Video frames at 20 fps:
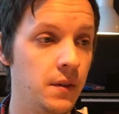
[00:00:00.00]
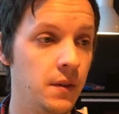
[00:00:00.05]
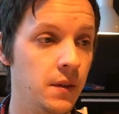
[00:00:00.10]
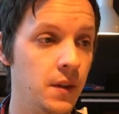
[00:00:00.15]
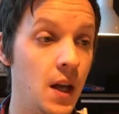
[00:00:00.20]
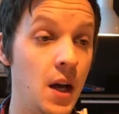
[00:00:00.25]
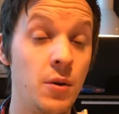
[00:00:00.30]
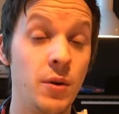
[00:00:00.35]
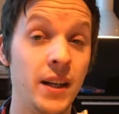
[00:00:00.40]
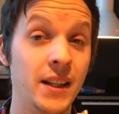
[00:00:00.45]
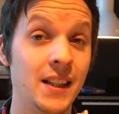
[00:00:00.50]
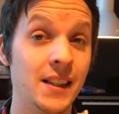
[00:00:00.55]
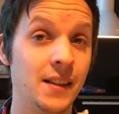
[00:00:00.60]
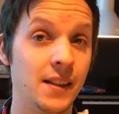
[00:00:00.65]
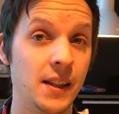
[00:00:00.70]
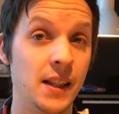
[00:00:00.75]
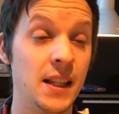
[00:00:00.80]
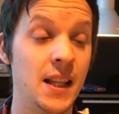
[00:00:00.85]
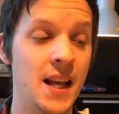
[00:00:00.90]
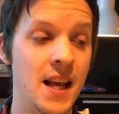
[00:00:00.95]
Now I
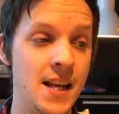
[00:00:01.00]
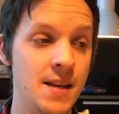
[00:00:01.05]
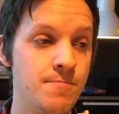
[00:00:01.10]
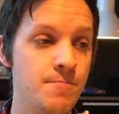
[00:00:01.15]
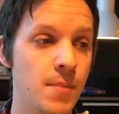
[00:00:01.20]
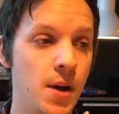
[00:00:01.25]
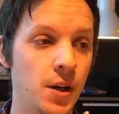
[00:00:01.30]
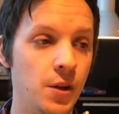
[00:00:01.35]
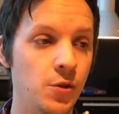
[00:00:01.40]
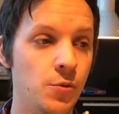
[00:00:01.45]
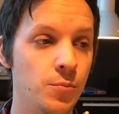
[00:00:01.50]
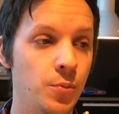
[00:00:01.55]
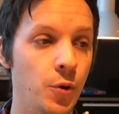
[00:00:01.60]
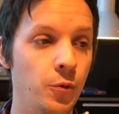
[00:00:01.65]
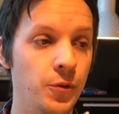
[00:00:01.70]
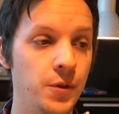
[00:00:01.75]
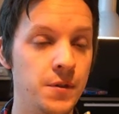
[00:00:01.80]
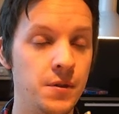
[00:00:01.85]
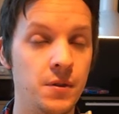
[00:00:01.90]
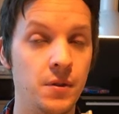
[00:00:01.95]
didn't name my
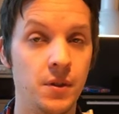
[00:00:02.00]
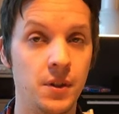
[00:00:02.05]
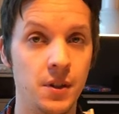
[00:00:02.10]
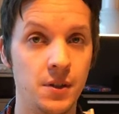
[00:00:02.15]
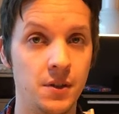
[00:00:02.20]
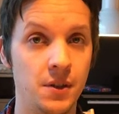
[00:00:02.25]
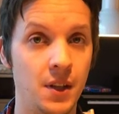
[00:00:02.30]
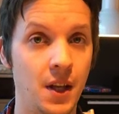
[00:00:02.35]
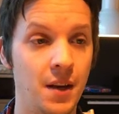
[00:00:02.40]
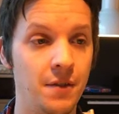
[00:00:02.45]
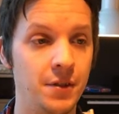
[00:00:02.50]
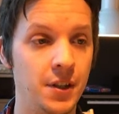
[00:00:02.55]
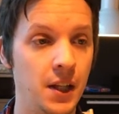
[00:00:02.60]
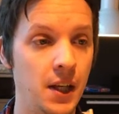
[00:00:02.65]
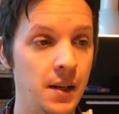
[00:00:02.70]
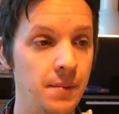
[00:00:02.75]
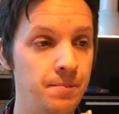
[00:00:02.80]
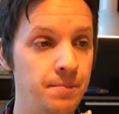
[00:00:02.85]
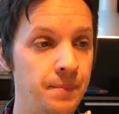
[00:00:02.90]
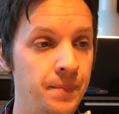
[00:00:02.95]
component, so it doesn't have a
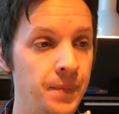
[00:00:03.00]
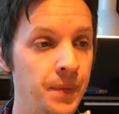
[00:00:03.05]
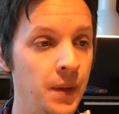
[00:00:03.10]
name.